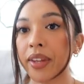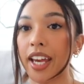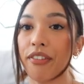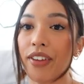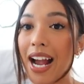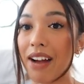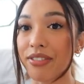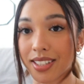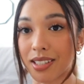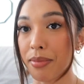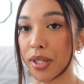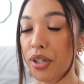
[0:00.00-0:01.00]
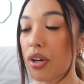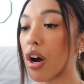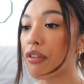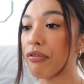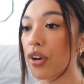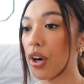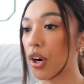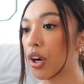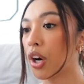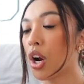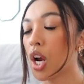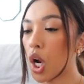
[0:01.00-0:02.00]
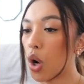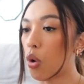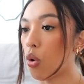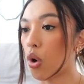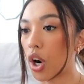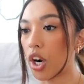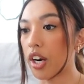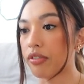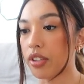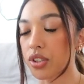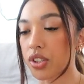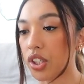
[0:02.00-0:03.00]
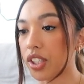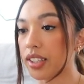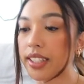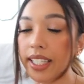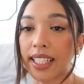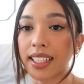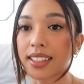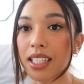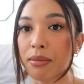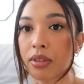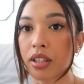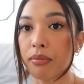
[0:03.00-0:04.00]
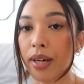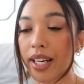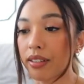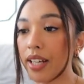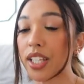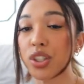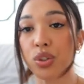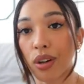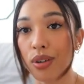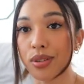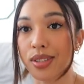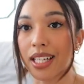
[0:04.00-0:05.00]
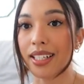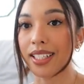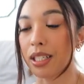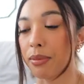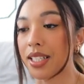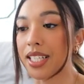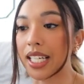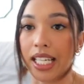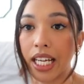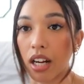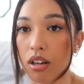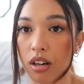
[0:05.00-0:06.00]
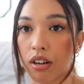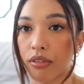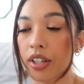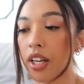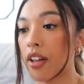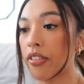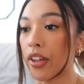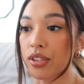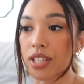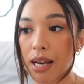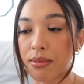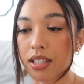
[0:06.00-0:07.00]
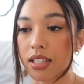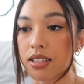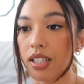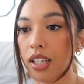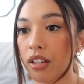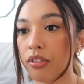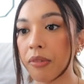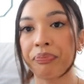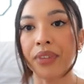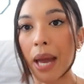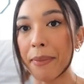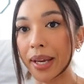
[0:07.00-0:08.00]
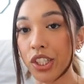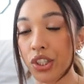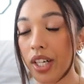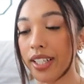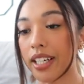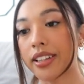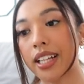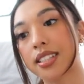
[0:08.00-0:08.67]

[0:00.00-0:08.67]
if I have to submit an offer or if there's certain things in my escrows that need to be taken care of that are time sensitive, I make sure I get that